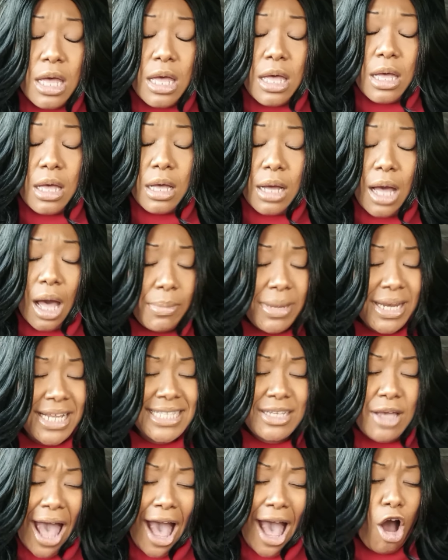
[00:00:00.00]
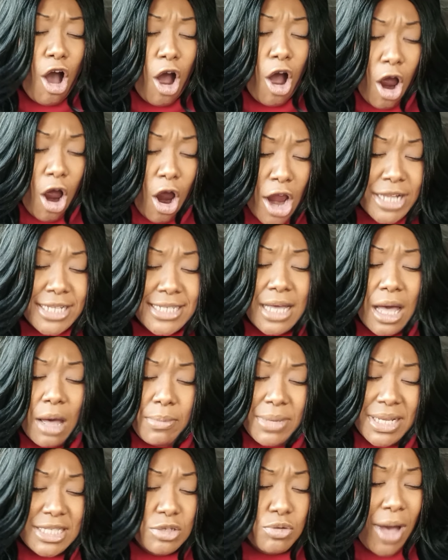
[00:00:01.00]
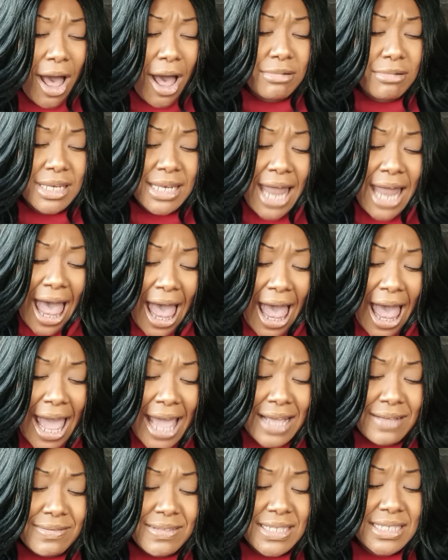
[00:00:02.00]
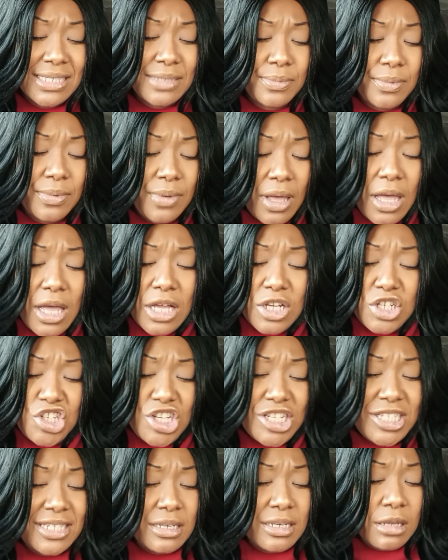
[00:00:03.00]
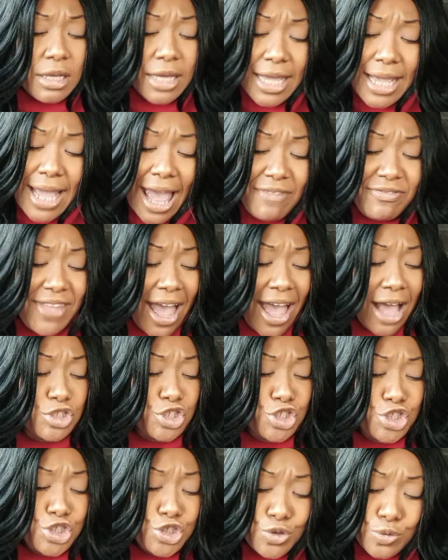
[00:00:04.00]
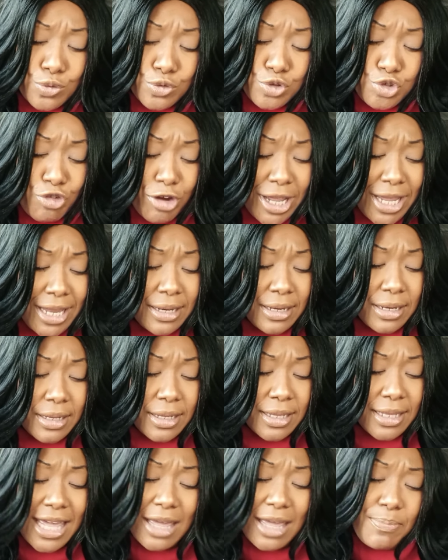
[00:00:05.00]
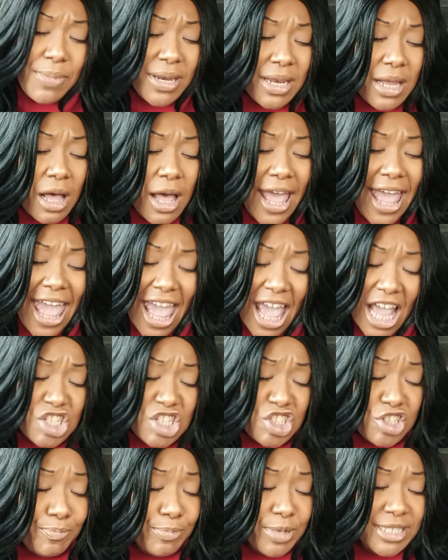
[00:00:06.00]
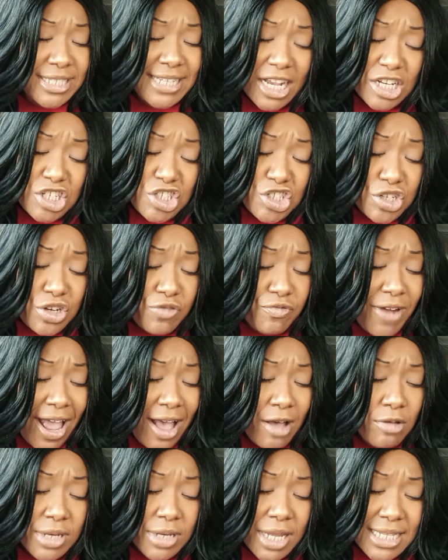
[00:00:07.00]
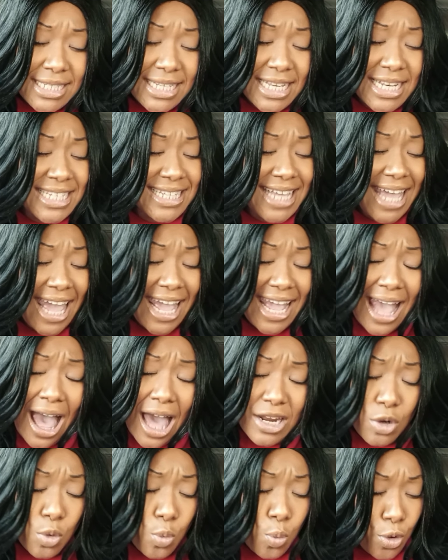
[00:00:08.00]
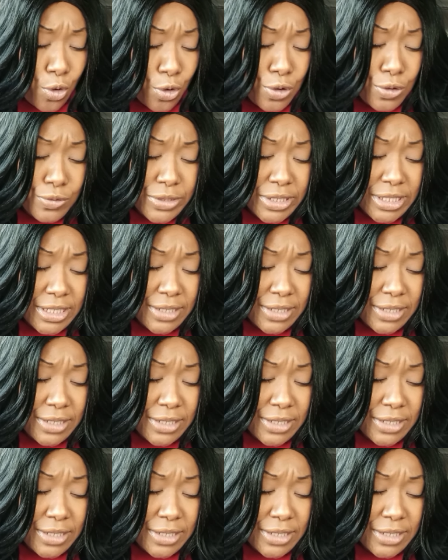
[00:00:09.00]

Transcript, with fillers: coming into our hearts, coming into our lives, just looking after our children, keeping a hedge of protection around us in this chaotic world.